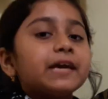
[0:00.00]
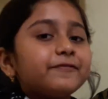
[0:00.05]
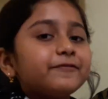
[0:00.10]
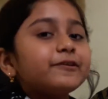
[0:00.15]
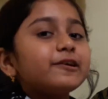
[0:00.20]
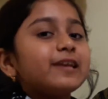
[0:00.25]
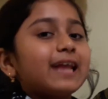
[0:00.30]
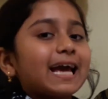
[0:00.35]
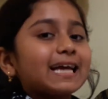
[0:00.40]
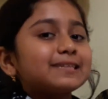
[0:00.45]
if
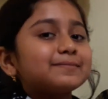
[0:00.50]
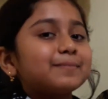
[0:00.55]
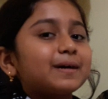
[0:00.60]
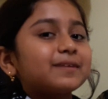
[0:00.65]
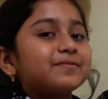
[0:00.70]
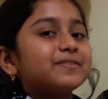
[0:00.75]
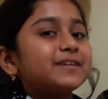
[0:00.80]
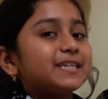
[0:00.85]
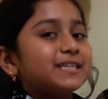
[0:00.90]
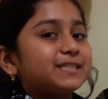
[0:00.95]
you like
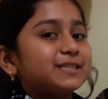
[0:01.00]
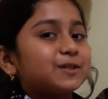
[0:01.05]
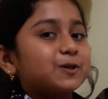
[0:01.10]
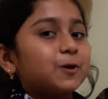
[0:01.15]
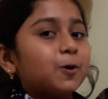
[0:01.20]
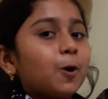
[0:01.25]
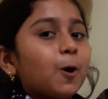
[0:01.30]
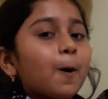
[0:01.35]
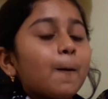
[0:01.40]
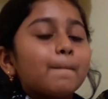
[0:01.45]
my
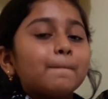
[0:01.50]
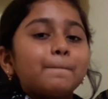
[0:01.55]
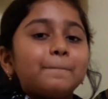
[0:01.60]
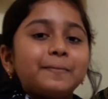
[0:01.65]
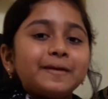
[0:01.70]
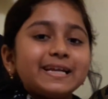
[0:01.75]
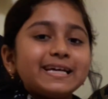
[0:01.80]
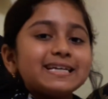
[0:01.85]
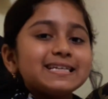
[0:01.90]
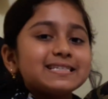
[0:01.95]
video,
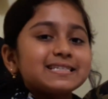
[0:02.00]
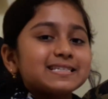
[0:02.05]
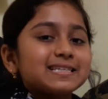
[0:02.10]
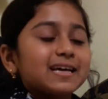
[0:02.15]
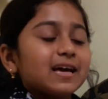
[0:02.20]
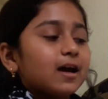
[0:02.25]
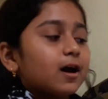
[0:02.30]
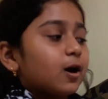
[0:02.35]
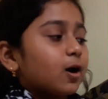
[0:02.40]
please